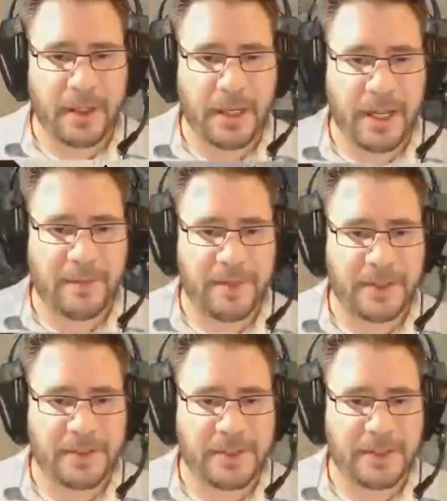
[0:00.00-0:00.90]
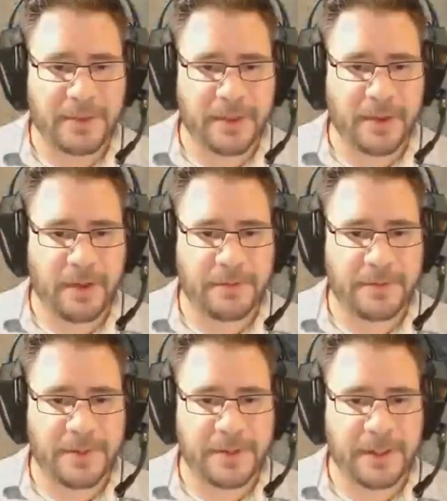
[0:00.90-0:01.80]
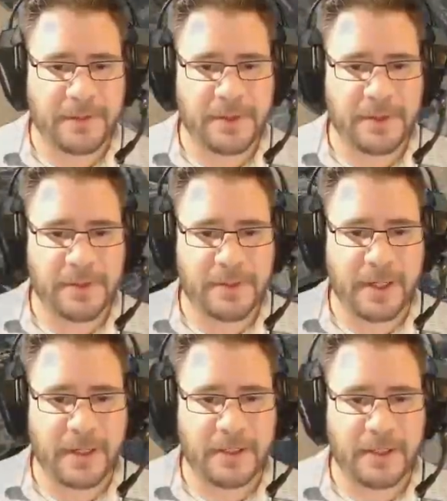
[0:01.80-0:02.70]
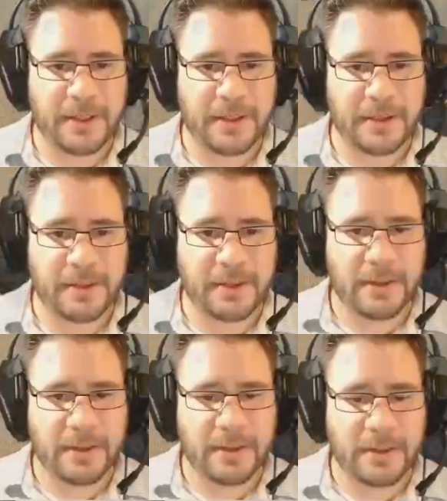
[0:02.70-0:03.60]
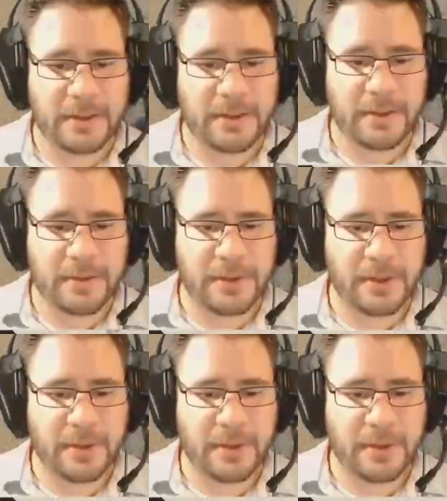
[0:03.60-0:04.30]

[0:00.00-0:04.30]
and have it tilt off just ever so slightly to ensure